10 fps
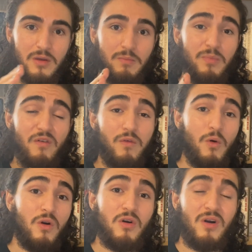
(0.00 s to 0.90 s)

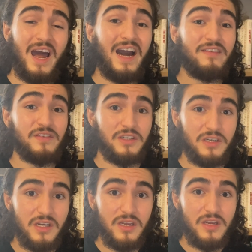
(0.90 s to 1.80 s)
before or after
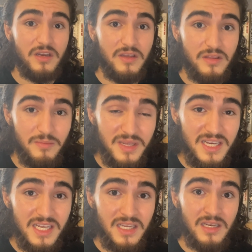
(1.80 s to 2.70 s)
the
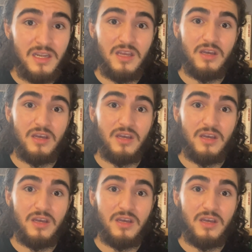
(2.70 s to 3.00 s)
median,